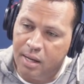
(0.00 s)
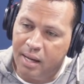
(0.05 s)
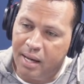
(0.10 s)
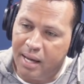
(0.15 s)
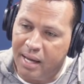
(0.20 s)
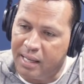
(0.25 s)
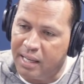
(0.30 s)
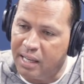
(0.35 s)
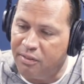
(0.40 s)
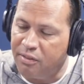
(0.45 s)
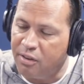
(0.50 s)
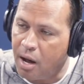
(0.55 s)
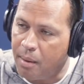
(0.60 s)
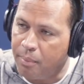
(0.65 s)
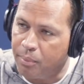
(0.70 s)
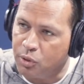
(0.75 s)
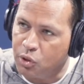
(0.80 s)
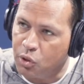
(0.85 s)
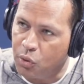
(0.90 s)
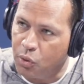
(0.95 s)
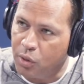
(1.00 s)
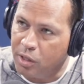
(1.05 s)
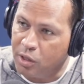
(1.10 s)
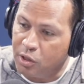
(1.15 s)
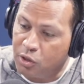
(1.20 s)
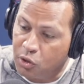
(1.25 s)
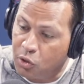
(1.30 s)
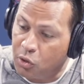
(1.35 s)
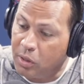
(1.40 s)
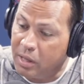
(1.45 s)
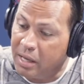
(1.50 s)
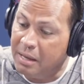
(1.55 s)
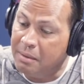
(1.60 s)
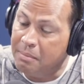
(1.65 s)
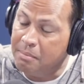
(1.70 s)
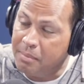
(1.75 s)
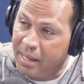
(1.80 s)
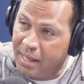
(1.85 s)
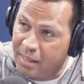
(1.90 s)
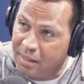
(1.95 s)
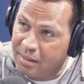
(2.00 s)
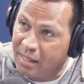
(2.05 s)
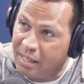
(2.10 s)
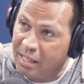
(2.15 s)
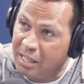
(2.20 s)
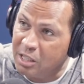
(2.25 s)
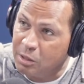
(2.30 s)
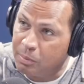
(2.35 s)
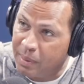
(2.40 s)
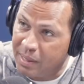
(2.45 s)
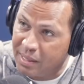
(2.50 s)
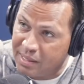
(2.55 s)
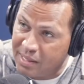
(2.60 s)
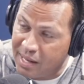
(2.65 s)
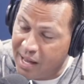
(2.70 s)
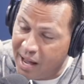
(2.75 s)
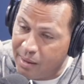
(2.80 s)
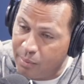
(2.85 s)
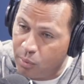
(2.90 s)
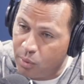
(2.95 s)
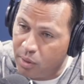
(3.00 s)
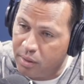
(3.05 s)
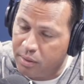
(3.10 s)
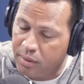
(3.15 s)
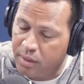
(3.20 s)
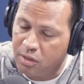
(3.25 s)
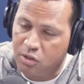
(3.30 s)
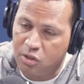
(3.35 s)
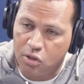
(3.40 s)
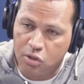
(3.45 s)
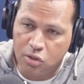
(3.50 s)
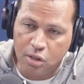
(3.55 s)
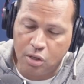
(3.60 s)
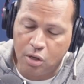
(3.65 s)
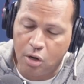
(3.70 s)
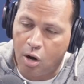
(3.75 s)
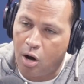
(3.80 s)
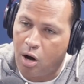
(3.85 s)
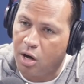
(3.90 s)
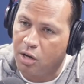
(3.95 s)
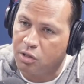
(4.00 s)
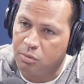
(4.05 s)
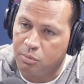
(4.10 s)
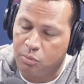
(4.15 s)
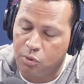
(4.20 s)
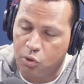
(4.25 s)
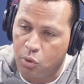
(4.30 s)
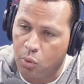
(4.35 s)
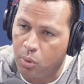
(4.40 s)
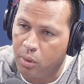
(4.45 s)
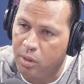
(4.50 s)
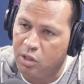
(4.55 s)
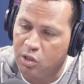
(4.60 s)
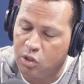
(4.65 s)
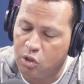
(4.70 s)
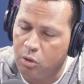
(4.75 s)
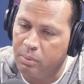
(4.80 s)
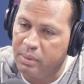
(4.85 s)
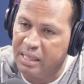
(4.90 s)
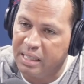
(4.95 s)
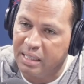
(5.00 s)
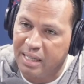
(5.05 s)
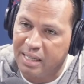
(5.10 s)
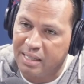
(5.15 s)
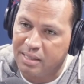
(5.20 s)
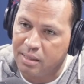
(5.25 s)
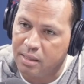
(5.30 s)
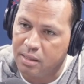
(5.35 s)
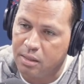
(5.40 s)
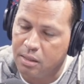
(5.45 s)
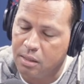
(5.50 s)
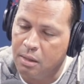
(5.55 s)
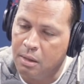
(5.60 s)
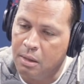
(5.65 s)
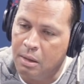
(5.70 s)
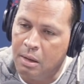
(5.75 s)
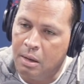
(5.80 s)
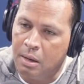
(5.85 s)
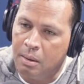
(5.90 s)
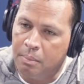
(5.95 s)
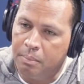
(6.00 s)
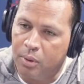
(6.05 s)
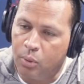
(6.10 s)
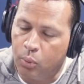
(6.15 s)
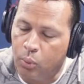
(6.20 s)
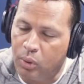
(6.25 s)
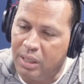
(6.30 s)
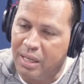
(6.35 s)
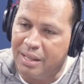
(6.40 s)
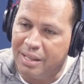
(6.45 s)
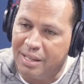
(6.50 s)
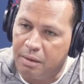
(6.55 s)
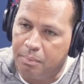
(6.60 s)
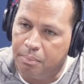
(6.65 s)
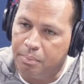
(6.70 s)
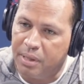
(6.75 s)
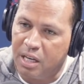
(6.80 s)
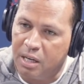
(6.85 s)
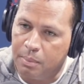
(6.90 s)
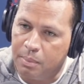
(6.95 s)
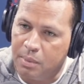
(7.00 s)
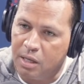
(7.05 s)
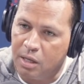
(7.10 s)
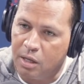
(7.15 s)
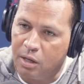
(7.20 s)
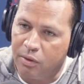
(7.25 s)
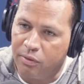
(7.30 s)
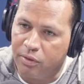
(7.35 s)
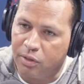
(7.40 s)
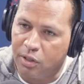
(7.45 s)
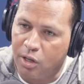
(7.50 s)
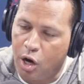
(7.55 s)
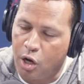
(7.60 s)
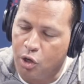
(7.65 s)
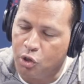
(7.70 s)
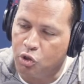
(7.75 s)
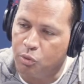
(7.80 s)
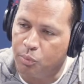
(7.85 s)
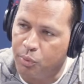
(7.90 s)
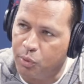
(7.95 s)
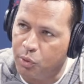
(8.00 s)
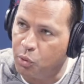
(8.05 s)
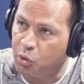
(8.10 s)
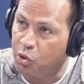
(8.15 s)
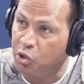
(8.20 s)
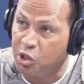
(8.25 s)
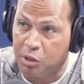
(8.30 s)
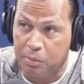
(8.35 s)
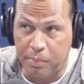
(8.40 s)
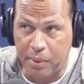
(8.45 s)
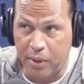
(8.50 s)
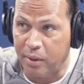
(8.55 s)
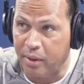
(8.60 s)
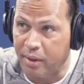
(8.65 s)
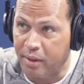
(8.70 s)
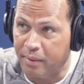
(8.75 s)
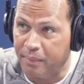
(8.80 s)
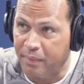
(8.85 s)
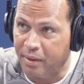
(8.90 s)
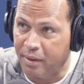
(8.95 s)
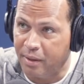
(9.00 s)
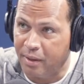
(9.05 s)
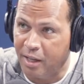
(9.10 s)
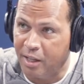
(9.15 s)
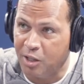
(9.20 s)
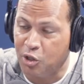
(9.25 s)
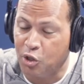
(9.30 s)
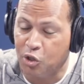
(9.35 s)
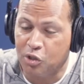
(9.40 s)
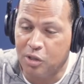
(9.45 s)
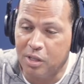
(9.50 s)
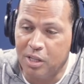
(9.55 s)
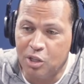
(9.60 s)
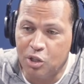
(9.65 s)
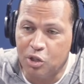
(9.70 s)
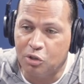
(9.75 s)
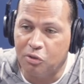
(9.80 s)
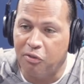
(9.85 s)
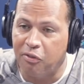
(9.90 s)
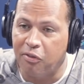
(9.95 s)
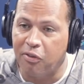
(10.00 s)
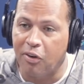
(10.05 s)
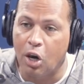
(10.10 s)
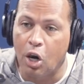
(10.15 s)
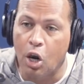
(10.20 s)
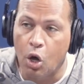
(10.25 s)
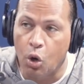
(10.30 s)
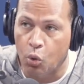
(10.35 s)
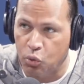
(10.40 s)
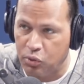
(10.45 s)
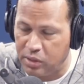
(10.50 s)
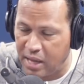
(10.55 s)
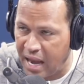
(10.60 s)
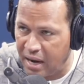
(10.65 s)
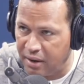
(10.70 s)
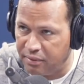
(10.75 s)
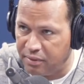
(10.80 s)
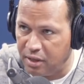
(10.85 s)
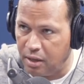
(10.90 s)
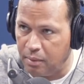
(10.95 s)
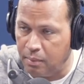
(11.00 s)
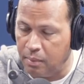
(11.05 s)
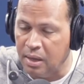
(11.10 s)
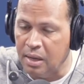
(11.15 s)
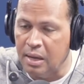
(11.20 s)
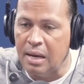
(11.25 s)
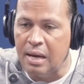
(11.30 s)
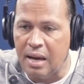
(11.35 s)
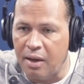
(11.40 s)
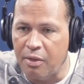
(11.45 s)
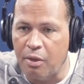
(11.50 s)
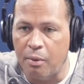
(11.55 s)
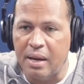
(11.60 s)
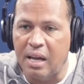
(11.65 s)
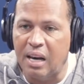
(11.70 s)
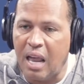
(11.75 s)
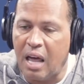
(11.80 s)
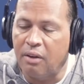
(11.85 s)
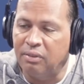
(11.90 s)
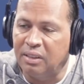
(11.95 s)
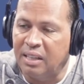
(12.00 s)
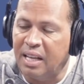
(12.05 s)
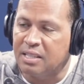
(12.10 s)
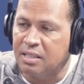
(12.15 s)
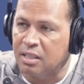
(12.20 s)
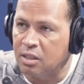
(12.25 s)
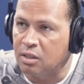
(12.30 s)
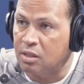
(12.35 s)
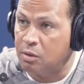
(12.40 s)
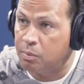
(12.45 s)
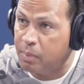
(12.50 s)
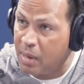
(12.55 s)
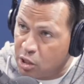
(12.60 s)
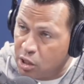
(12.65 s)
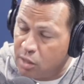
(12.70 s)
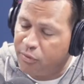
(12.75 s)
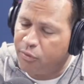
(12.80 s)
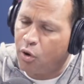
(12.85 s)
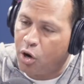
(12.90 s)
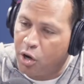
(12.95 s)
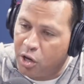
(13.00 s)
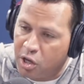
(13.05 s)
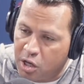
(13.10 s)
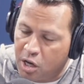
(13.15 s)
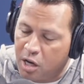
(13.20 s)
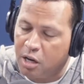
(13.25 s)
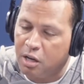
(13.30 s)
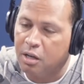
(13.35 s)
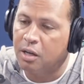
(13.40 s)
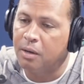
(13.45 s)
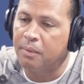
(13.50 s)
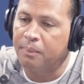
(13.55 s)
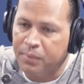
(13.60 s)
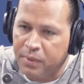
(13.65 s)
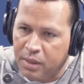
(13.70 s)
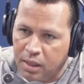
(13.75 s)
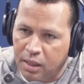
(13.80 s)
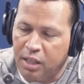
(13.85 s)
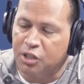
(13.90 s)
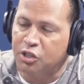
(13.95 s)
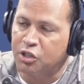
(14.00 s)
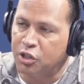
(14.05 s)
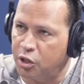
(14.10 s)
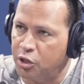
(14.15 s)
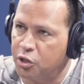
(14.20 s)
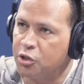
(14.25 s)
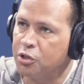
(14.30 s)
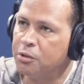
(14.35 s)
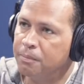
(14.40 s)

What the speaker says: and giving opportunities to inmates that he spent time with is just an awesome story. So many lessons, but really the epitome of the entrepreneur spirit. Mm-hmm. It just flows out of him, and there'll be a lot of lessons, especially for our young listeners.